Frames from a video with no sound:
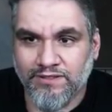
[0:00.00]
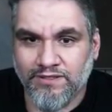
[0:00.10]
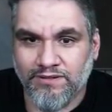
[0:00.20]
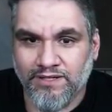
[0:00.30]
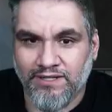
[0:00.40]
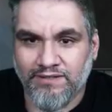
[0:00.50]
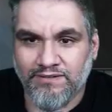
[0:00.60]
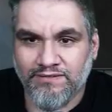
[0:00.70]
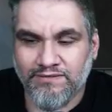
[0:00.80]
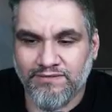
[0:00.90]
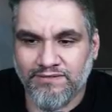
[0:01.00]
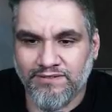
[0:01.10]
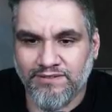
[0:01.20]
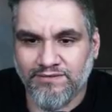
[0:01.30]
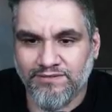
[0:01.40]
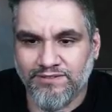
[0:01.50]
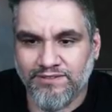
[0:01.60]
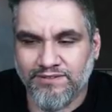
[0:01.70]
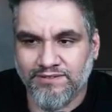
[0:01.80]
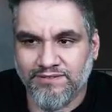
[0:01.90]
Oh God. Oh
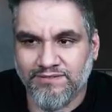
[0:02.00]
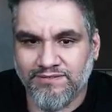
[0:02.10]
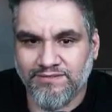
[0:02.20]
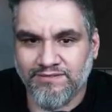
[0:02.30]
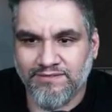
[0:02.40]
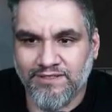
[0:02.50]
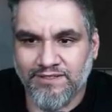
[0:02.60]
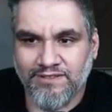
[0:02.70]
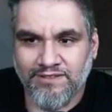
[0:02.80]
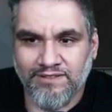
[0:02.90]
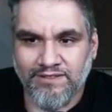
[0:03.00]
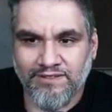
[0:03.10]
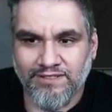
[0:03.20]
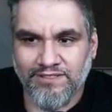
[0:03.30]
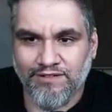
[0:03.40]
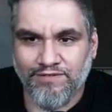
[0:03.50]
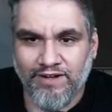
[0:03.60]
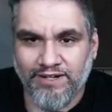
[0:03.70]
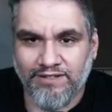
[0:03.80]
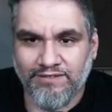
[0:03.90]
Jesus. This is all
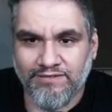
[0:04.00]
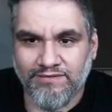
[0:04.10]
fine.